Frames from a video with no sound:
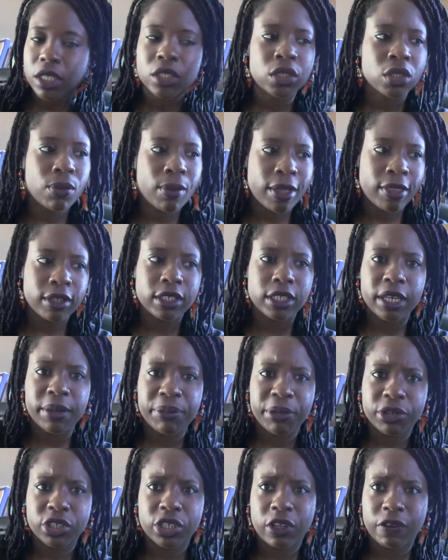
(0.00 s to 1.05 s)
so by the
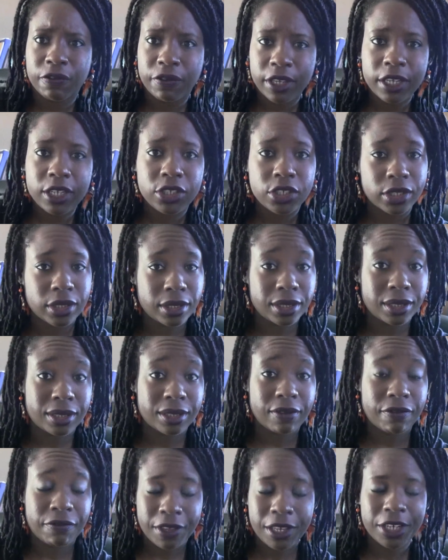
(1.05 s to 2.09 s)
time your child finishes
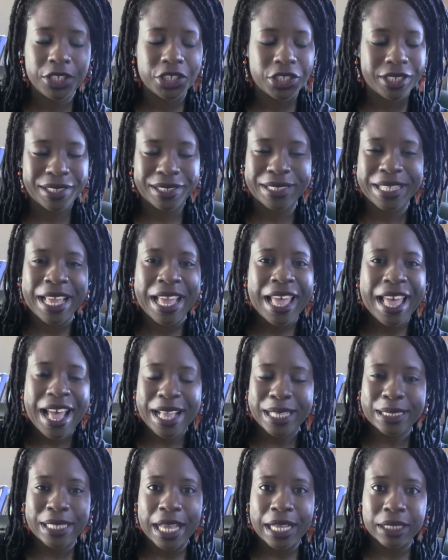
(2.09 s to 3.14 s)
finishes
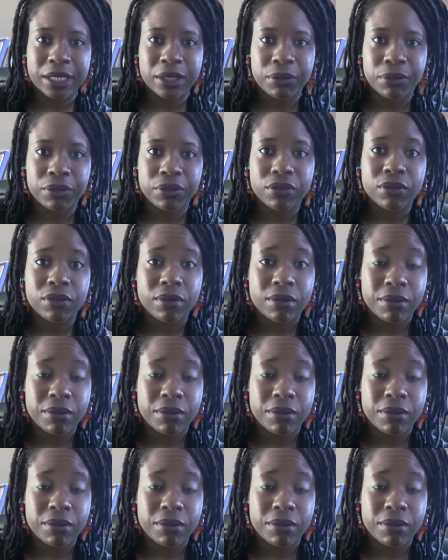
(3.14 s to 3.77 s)
a saxon